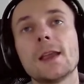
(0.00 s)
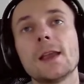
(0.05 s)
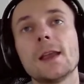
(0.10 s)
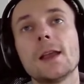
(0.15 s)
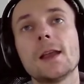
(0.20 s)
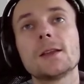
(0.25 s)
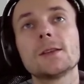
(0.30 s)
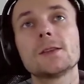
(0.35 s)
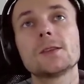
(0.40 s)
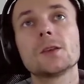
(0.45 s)

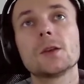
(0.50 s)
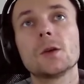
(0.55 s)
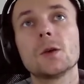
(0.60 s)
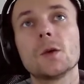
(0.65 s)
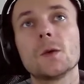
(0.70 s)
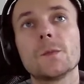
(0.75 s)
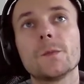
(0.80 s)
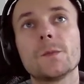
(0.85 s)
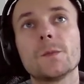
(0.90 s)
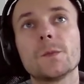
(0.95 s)

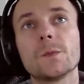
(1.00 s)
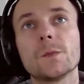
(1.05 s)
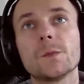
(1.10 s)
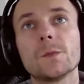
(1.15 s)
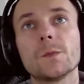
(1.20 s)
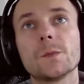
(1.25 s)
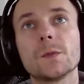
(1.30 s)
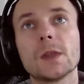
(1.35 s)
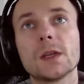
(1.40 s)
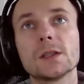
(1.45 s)
So
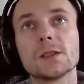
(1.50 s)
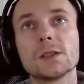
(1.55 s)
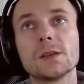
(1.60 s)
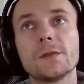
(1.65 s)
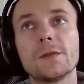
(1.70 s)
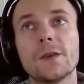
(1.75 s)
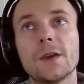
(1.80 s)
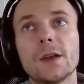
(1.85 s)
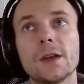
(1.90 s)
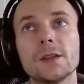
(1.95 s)
that's the
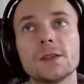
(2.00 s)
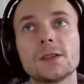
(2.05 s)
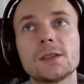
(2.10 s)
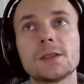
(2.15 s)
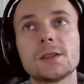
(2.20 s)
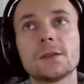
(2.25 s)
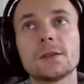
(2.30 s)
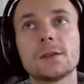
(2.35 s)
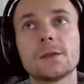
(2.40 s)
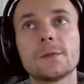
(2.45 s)

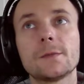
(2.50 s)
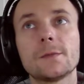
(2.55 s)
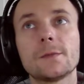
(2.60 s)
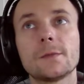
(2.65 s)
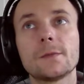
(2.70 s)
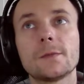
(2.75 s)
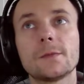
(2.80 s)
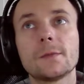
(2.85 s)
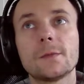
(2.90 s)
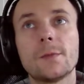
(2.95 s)
first
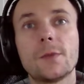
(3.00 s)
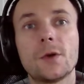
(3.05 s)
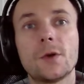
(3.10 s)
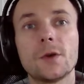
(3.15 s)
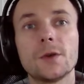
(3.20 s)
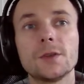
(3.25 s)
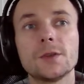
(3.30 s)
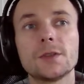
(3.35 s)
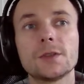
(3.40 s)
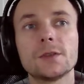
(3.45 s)

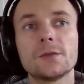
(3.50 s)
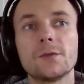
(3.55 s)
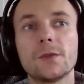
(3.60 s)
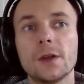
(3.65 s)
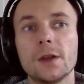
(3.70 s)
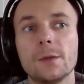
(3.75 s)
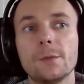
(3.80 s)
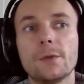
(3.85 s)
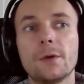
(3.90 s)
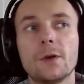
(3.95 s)
point,
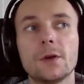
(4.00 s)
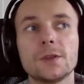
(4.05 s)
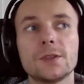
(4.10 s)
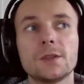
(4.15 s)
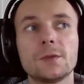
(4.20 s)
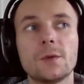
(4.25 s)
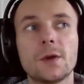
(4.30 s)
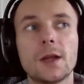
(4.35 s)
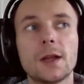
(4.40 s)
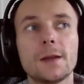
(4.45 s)
really
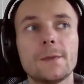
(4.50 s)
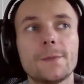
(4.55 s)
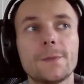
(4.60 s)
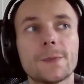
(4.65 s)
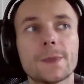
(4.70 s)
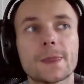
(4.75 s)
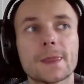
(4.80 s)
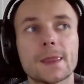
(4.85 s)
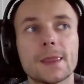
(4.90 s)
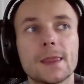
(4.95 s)
important one.
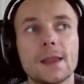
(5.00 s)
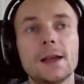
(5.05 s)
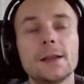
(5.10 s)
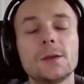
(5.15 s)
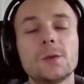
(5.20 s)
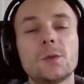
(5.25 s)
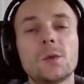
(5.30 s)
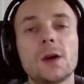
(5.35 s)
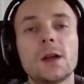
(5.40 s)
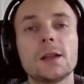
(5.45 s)
The
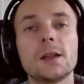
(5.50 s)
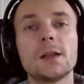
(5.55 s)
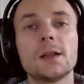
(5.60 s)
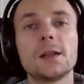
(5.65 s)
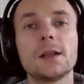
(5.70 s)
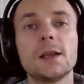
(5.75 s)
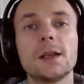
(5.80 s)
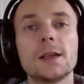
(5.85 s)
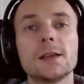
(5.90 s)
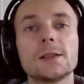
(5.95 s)
other one
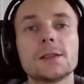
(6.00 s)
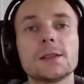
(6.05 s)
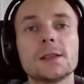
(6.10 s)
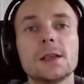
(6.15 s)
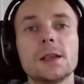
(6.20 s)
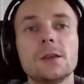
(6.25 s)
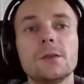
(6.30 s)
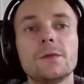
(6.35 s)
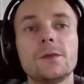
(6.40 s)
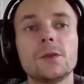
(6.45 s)
is
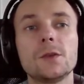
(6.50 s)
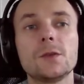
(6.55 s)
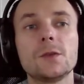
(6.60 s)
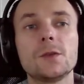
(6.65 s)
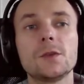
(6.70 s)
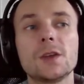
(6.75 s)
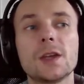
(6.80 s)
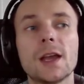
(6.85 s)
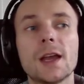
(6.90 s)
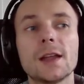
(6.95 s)
if
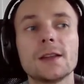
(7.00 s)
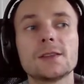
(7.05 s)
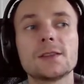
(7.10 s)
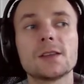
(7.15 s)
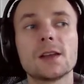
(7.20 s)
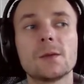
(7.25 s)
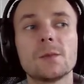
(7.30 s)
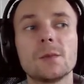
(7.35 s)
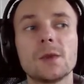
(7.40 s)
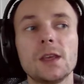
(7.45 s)
you get
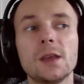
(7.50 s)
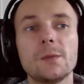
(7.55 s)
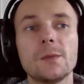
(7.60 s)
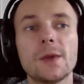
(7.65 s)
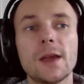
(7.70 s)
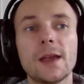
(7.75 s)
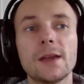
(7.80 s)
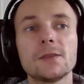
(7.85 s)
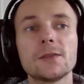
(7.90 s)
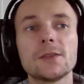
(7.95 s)
some
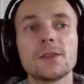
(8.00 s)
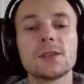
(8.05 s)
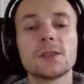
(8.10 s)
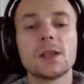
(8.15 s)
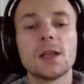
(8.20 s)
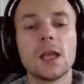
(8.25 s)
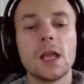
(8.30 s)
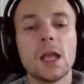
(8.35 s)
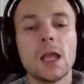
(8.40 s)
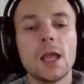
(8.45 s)
emails
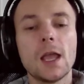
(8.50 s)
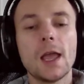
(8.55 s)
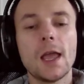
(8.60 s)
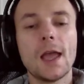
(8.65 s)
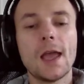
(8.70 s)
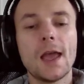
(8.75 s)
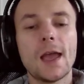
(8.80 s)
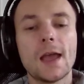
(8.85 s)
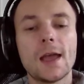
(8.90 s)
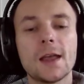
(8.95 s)

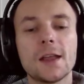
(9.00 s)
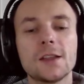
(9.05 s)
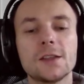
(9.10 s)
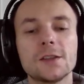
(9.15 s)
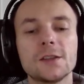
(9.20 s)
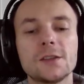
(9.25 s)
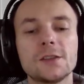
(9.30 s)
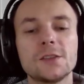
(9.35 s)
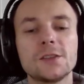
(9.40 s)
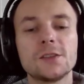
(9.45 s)

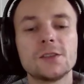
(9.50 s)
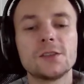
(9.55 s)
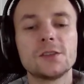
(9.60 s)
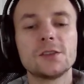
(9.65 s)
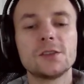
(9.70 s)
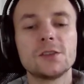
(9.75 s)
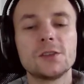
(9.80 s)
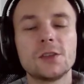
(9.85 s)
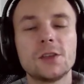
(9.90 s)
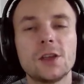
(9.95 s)
and
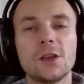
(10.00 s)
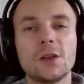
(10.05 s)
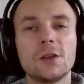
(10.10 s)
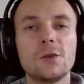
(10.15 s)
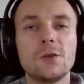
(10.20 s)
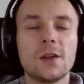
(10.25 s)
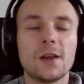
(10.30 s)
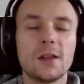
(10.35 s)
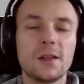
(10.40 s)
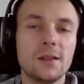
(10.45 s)
they
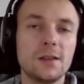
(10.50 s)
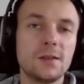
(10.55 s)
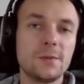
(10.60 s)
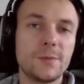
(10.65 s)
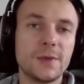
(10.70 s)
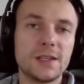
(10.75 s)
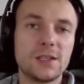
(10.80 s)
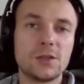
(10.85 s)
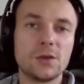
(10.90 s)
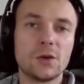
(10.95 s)
look a little
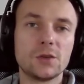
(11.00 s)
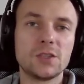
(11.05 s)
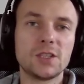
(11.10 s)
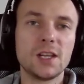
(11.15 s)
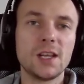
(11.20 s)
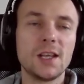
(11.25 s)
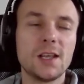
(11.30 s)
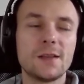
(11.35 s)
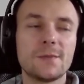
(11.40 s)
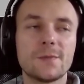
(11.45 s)
bit
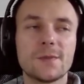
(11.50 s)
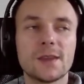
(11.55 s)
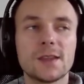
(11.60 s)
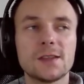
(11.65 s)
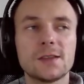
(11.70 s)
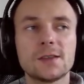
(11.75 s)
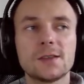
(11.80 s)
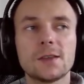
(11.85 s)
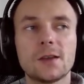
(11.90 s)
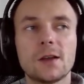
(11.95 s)
dodgy,
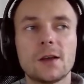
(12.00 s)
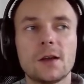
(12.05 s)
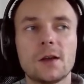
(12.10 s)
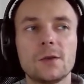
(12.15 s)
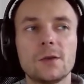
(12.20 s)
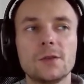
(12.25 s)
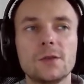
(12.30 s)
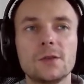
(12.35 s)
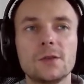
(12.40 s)
so you